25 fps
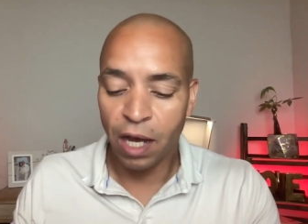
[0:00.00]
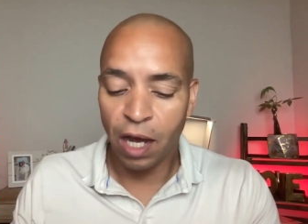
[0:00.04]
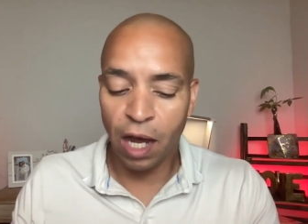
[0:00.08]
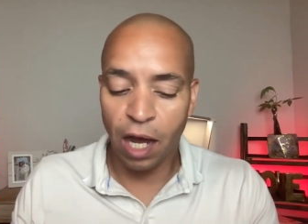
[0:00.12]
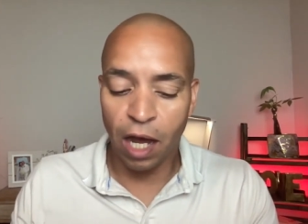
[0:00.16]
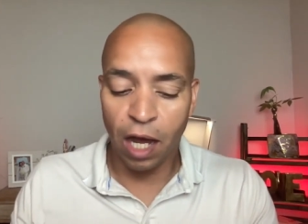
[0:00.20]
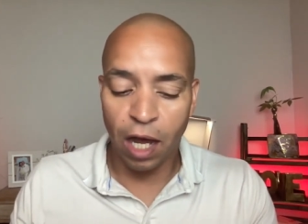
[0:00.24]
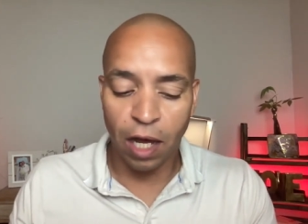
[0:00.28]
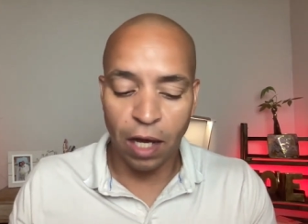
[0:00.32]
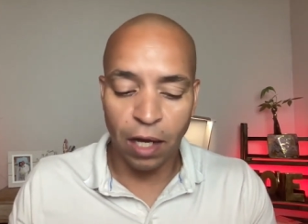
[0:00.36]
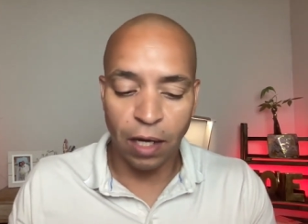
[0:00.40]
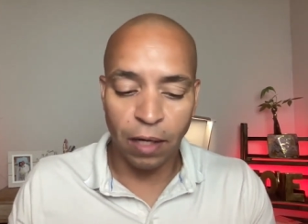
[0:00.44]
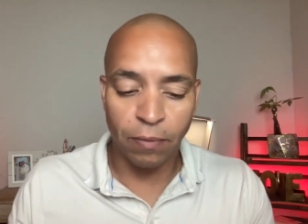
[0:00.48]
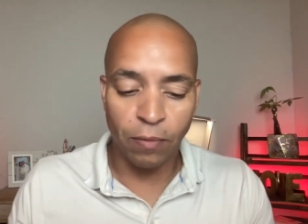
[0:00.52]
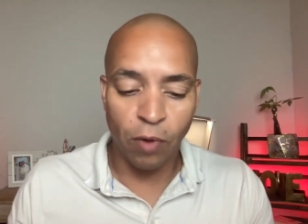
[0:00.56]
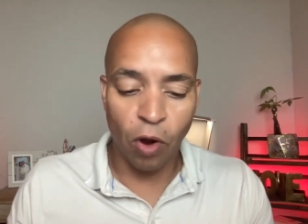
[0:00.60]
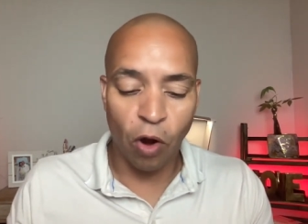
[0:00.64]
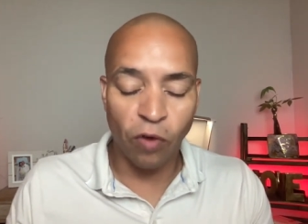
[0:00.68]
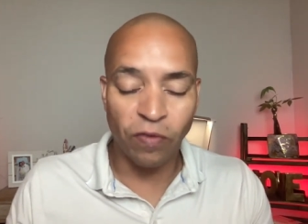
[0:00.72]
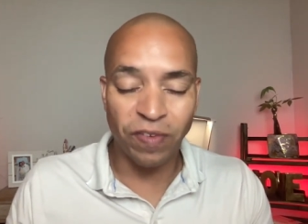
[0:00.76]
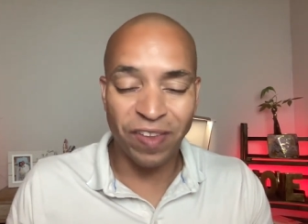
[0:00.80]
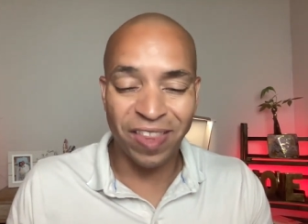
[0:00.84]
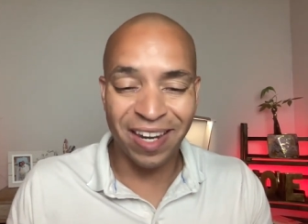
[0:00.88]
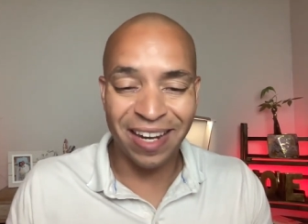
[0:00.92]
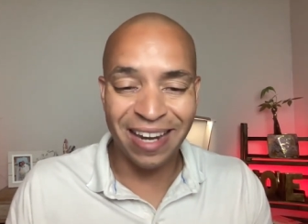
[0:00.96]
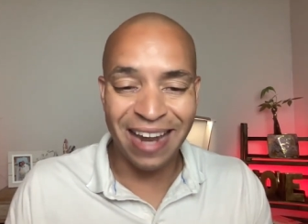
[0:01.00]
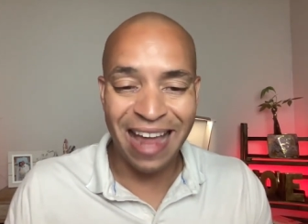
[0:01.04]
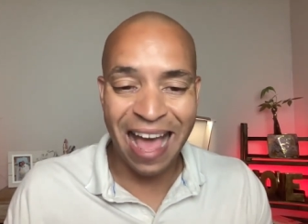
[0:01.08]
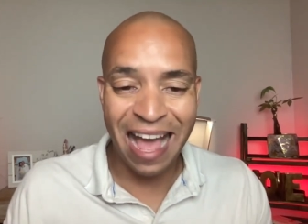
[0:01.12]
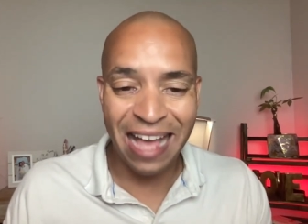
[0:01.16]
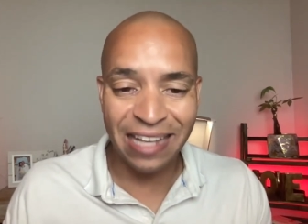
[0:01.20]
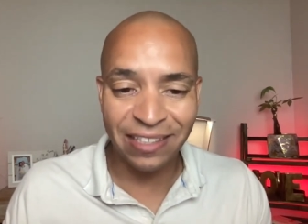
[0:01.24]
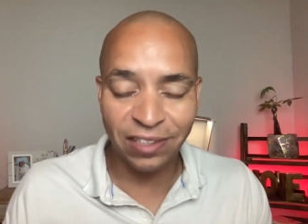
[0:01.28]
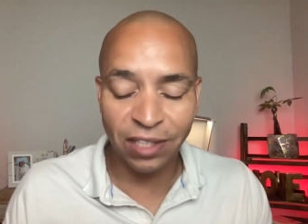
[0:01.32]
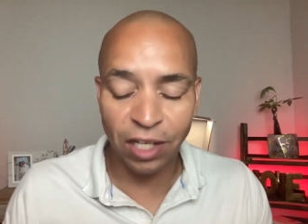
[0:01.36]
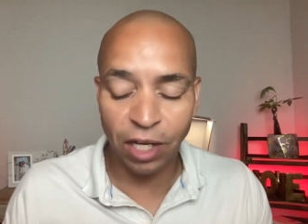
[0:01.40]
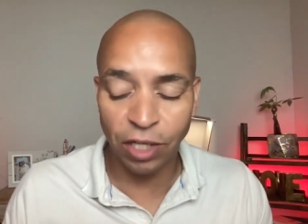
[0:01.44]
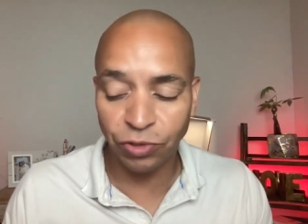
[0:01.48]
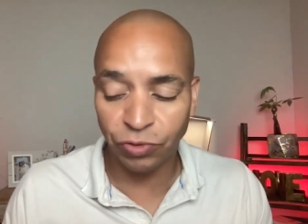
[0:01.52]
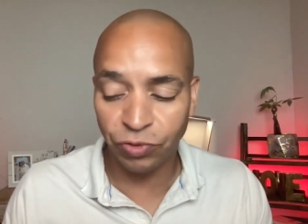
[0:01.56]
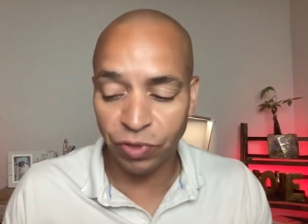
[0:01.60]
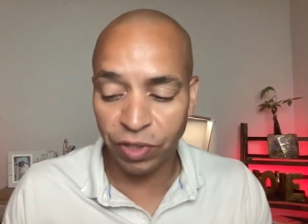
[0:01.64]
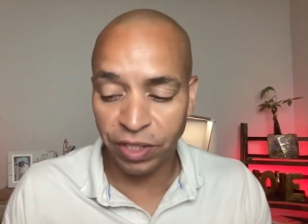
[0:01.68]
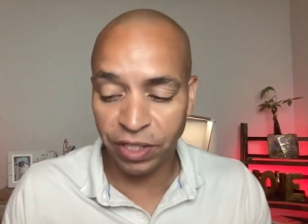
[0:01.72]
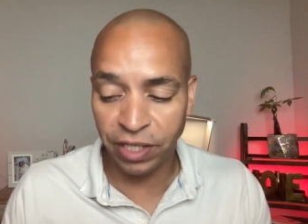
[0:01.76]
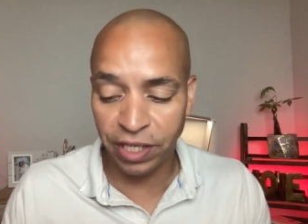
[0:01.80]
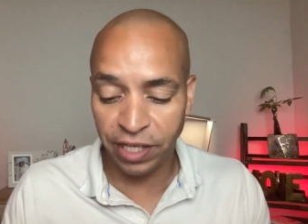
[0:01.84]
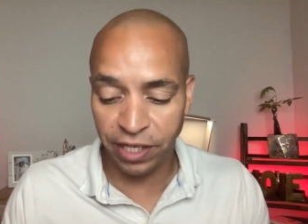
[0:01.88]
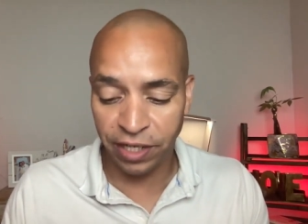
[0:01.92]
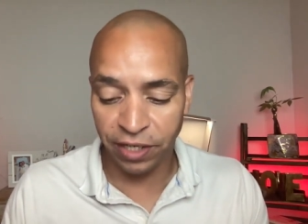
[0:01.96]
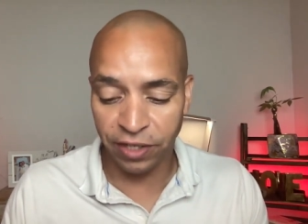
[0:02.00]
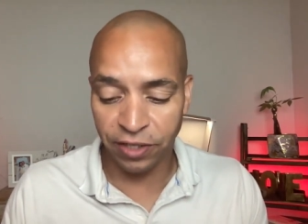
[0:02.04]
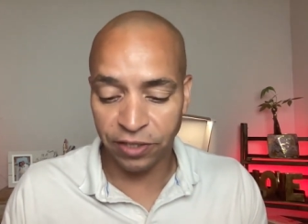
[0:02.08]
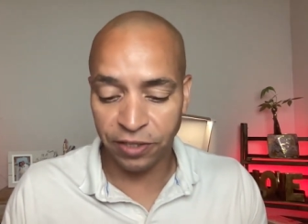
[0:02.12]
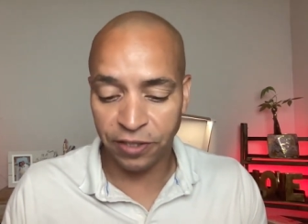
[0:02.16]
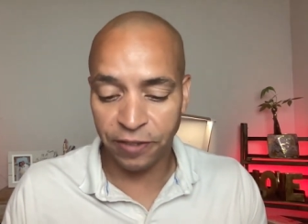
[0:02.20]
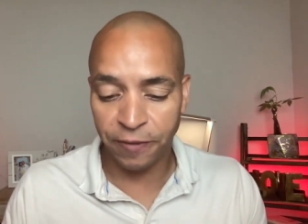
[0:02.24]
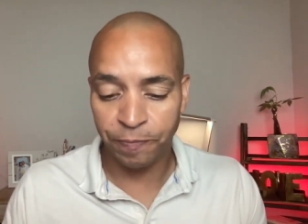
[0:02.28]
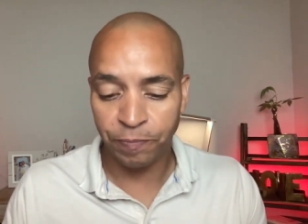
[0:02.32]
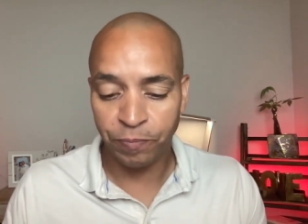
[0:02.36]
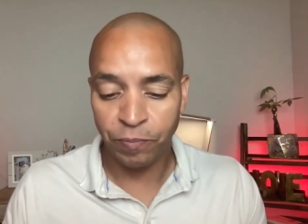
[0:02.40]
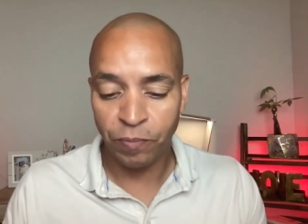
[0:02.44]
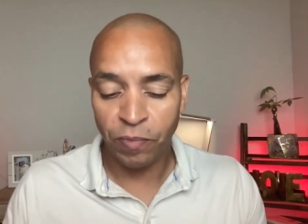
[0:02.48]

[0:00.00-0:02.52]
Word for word: um, over the last hundred years.